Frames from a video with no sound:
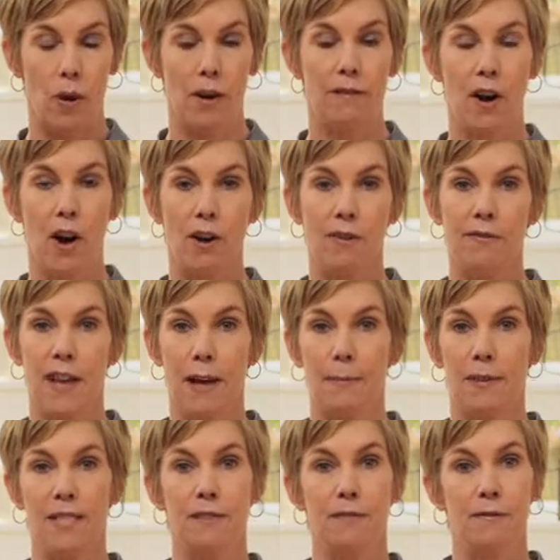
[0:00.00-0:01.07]
One of our
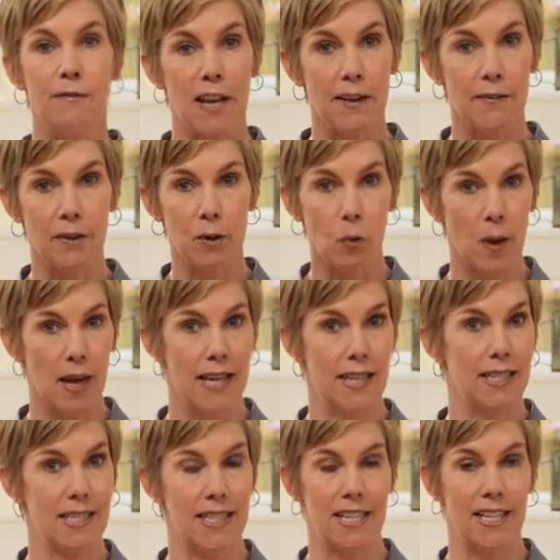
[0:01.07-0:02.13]
family's favorite
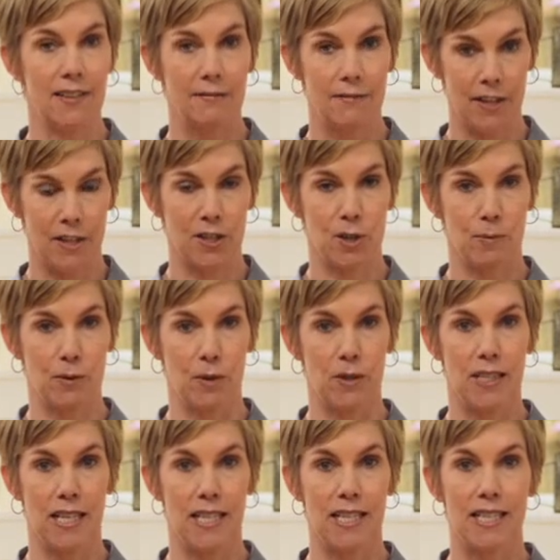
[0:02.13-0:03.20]
ways to eat vegetables
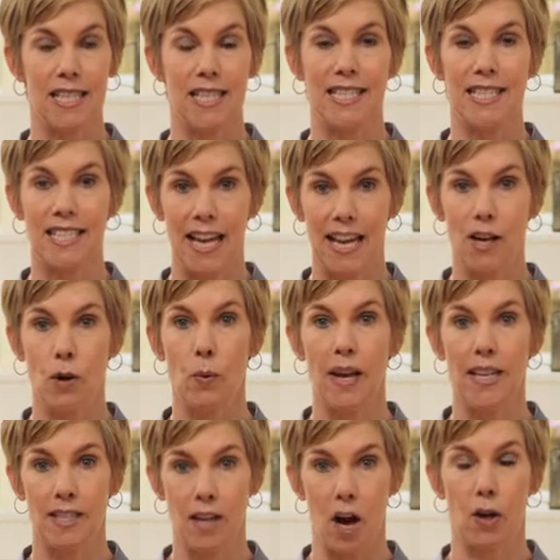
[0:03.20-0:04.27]
is this
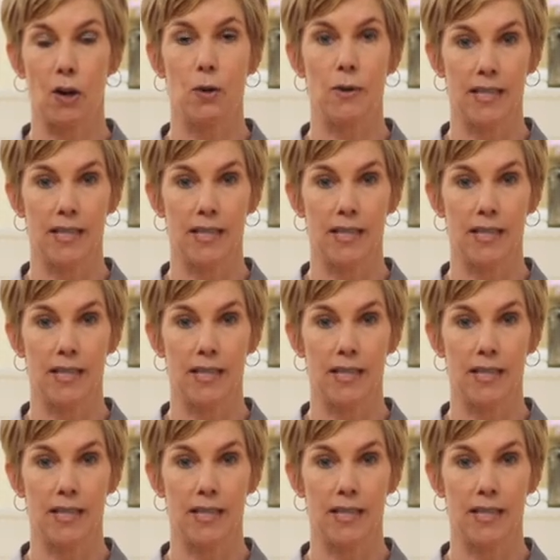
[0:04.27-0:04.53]
takeaway taco